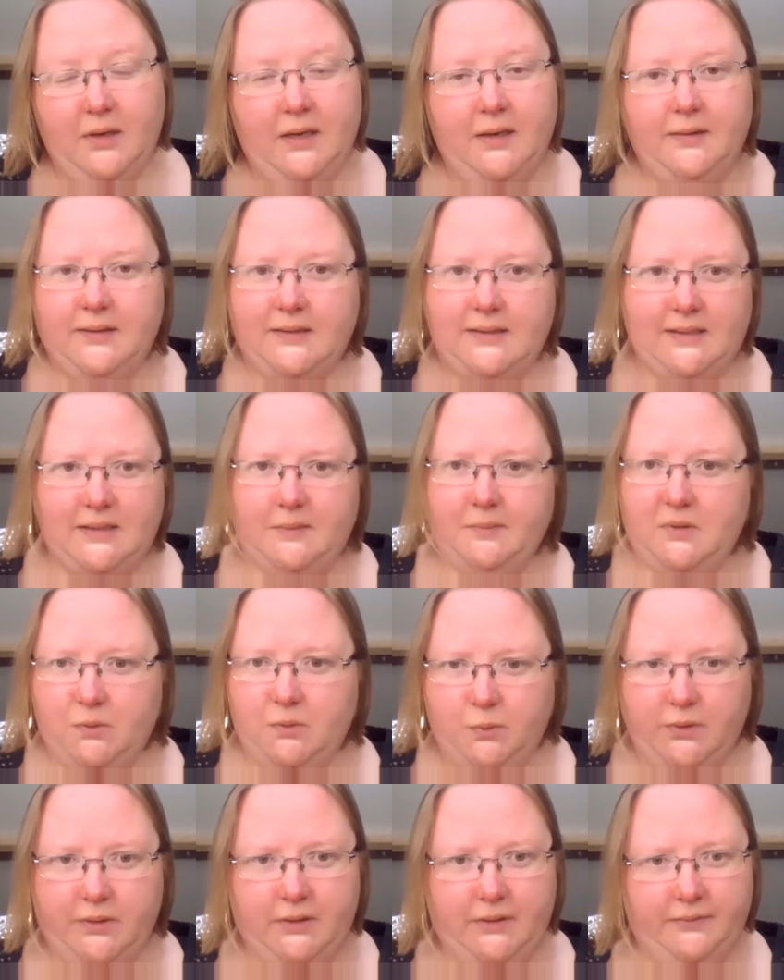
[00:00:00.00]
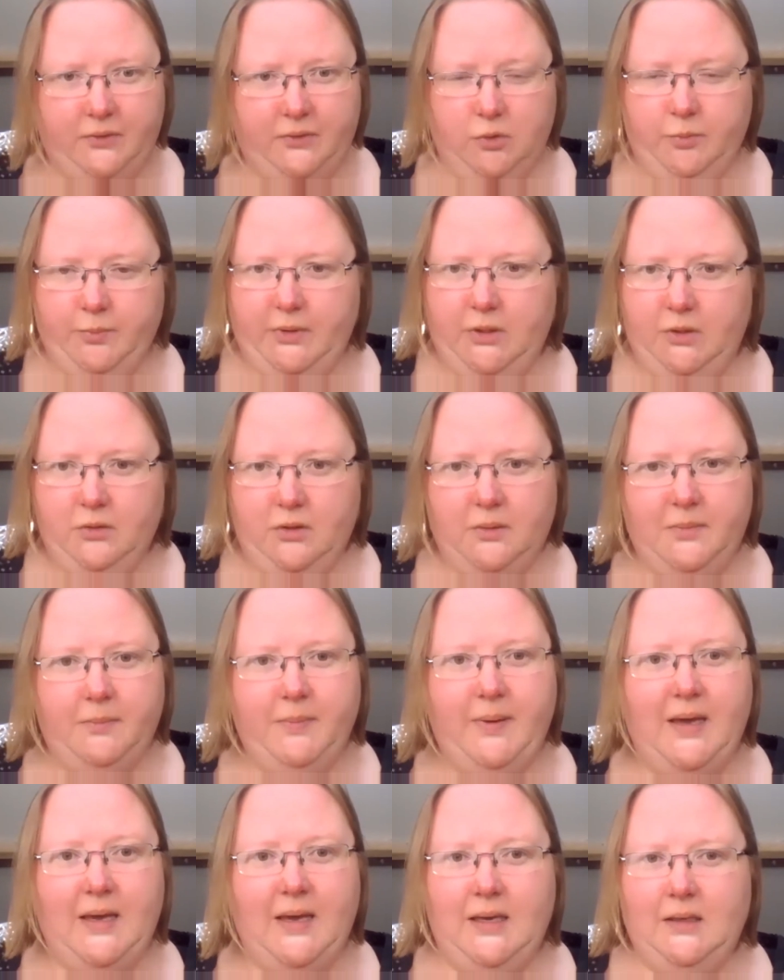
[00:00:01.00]
the systems are wonderful, but you're going to be
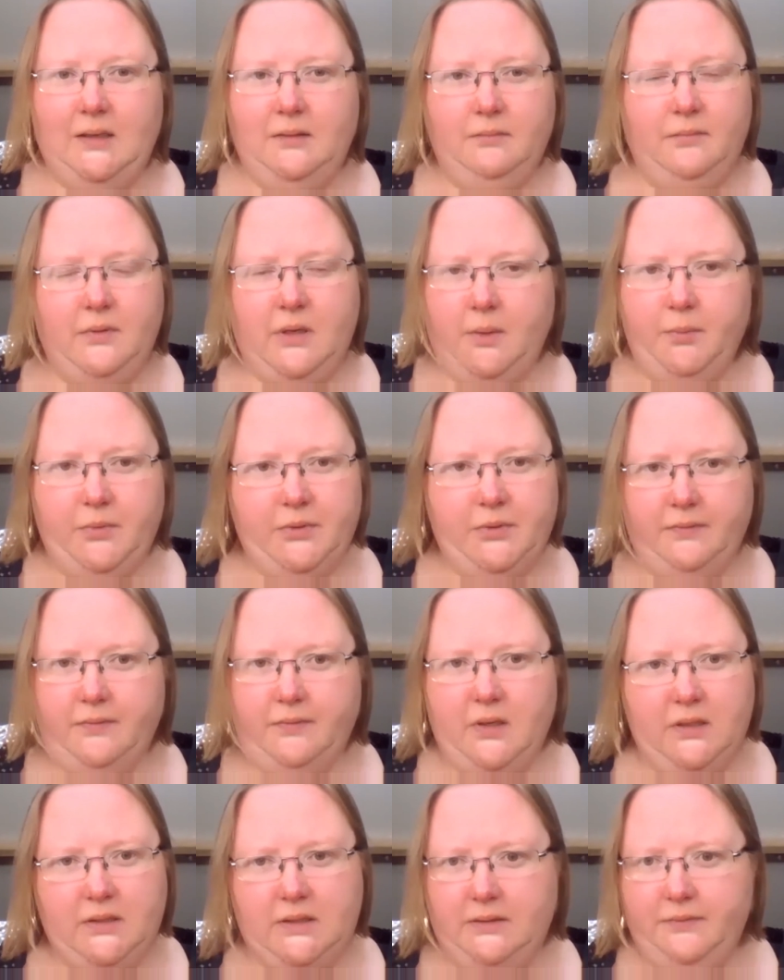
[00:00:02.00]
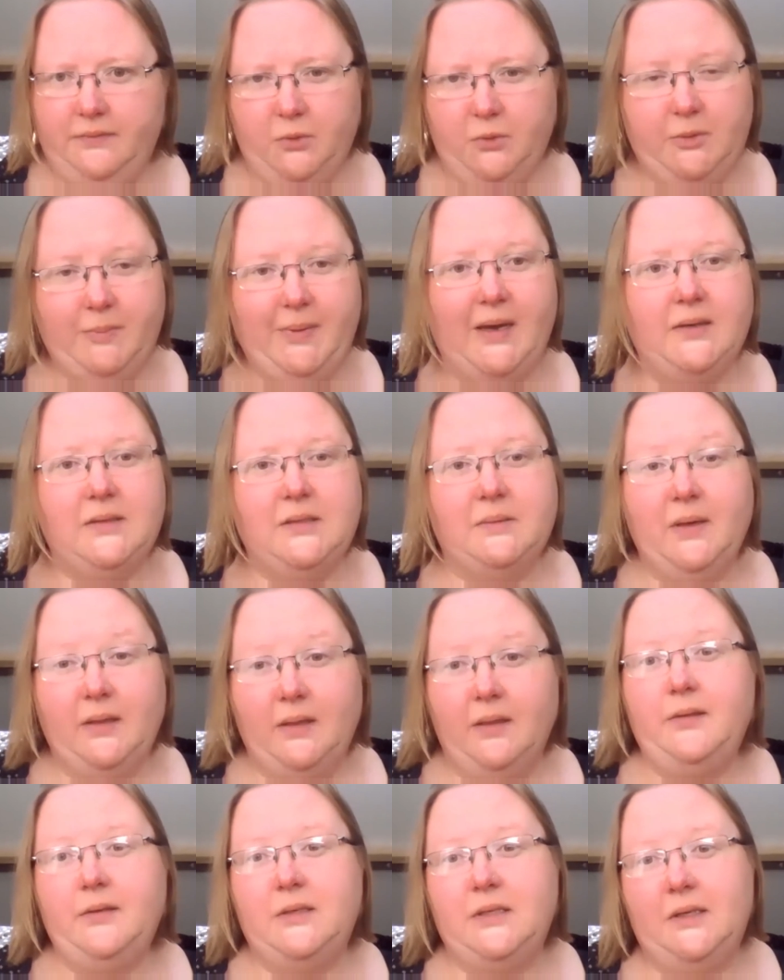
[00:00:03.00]
paying upwards of £30-40 a
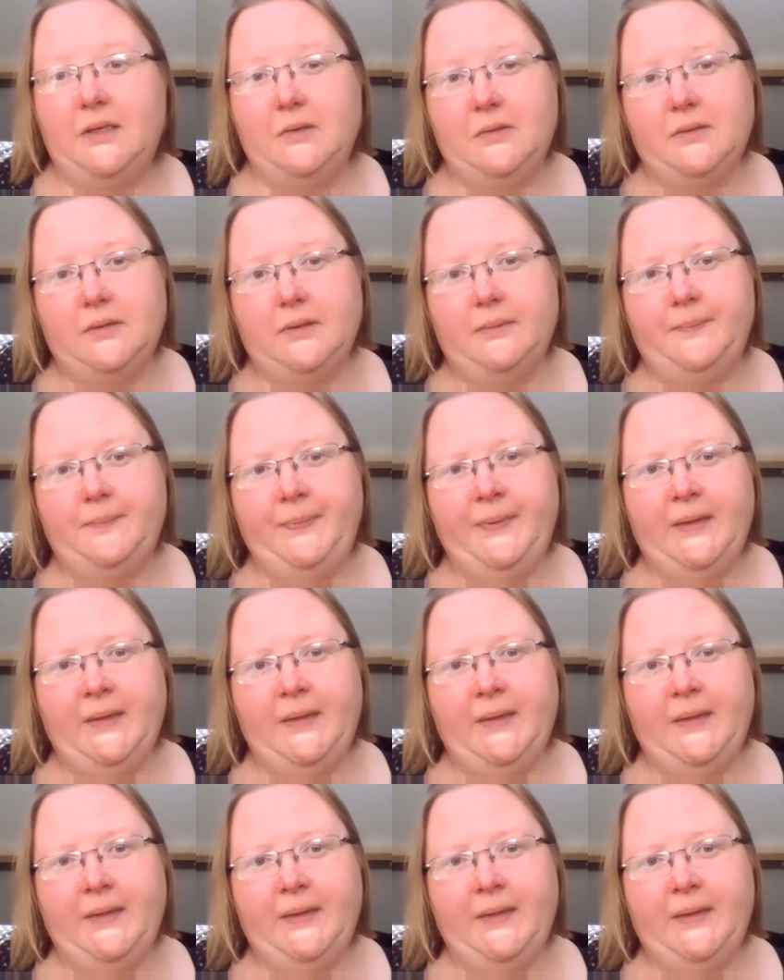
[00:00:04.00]
month to use them.